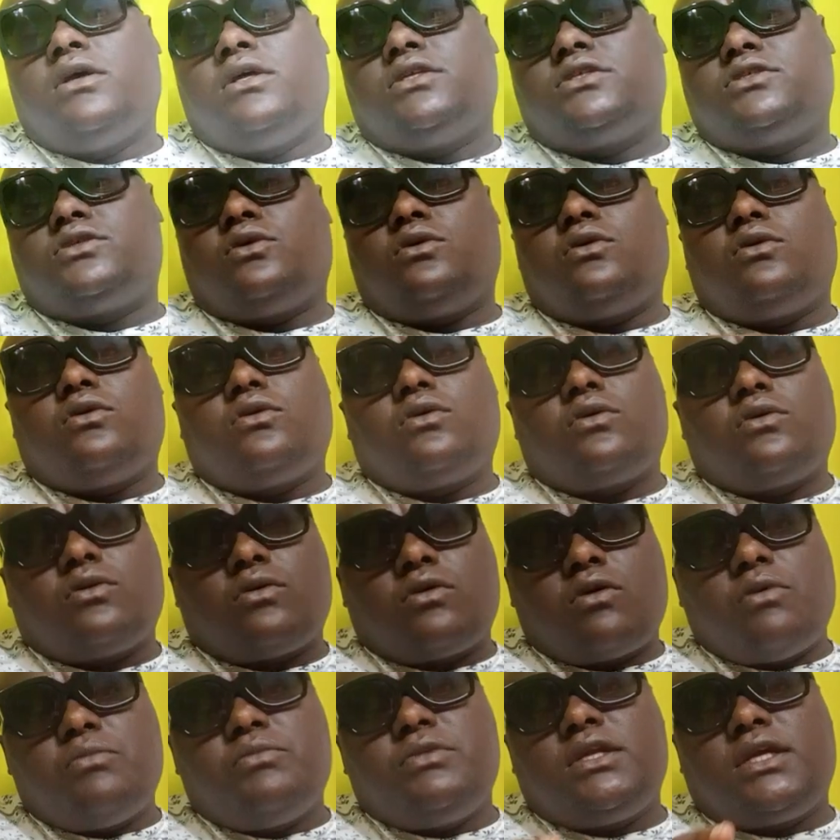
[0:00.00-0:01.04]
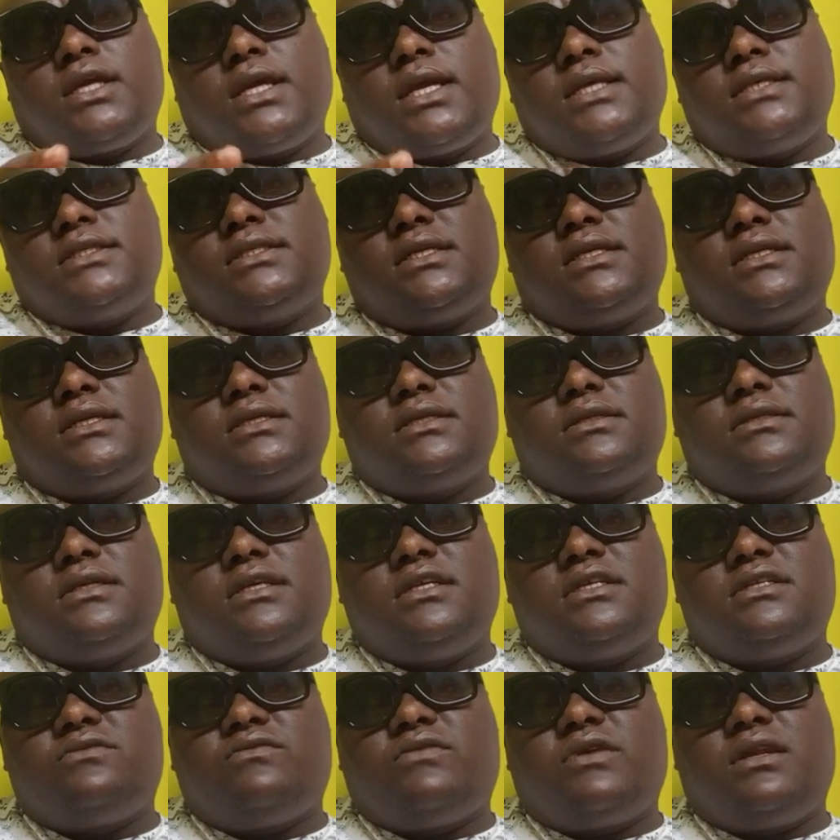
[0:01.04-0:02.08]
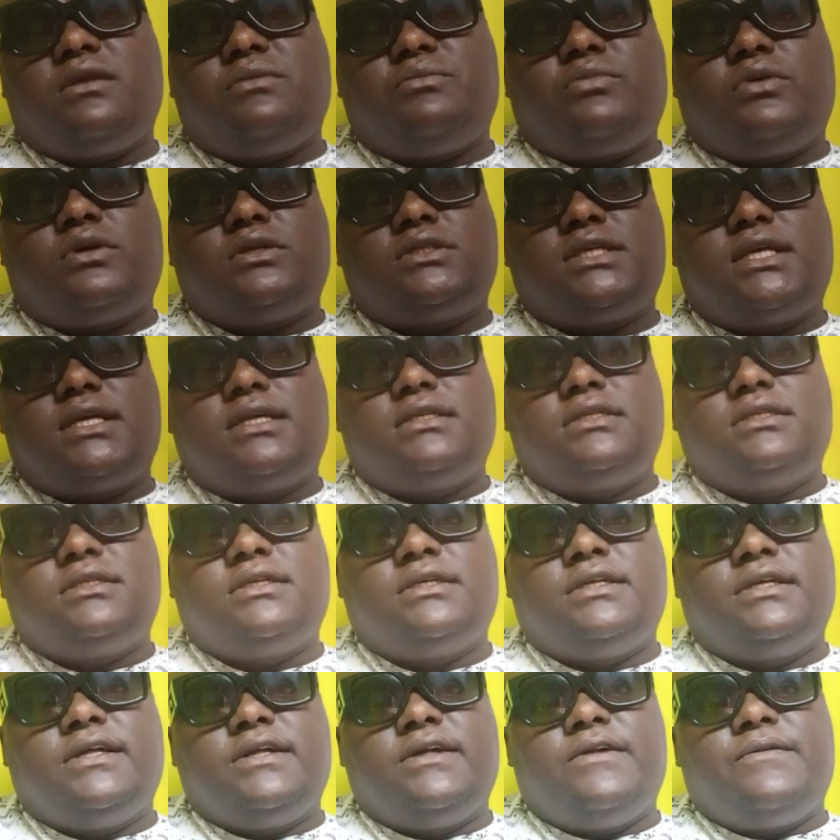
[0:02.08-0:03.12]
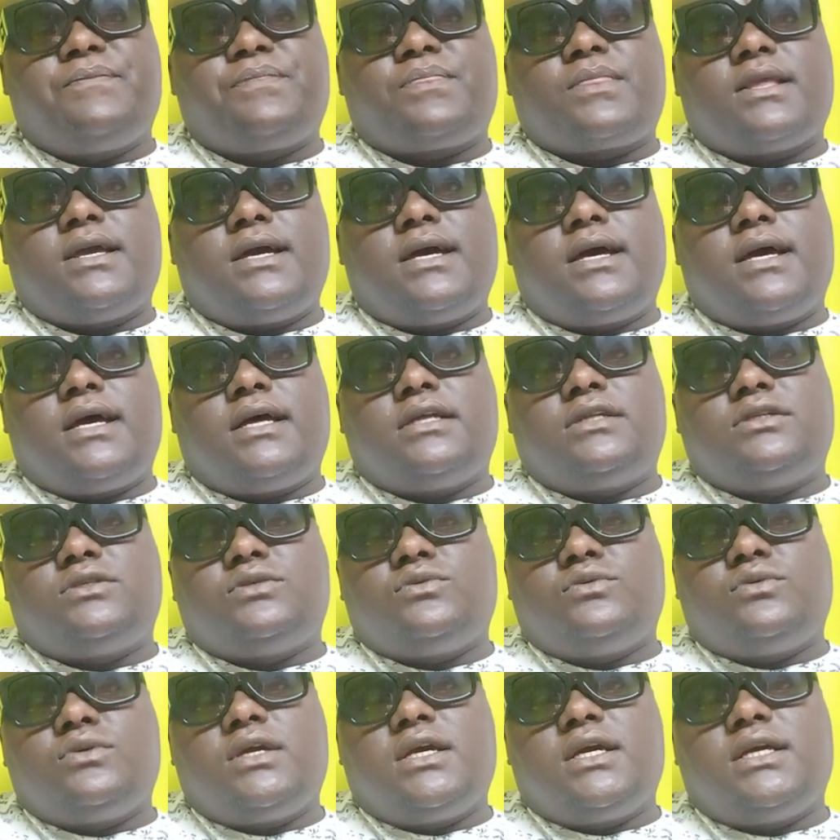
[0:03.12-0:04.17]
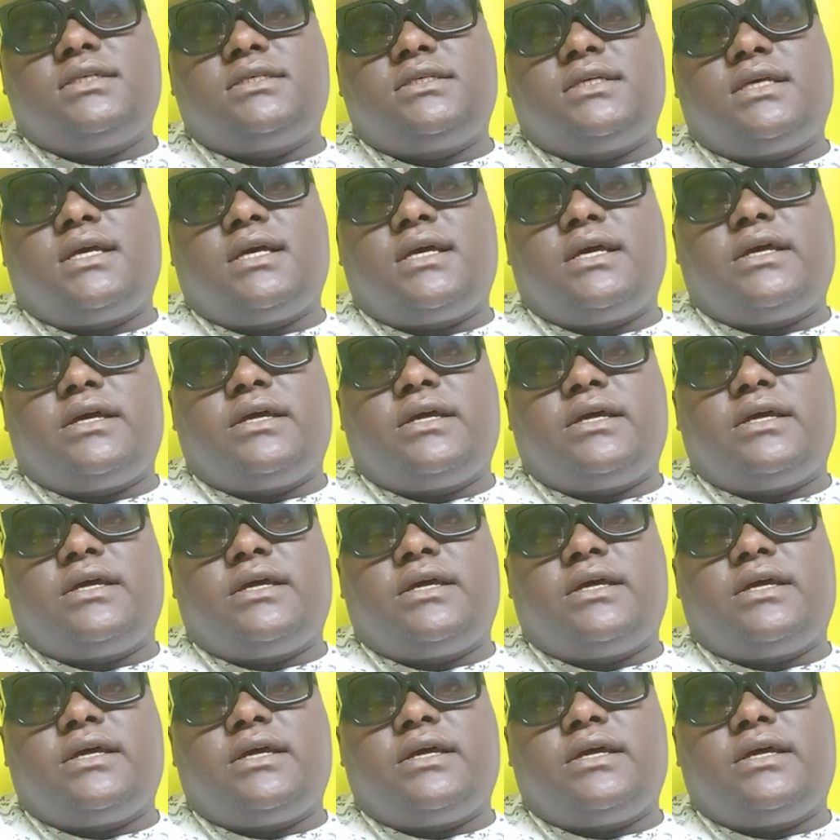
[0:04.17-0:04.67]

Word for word: So communication is very important uh, to get uh,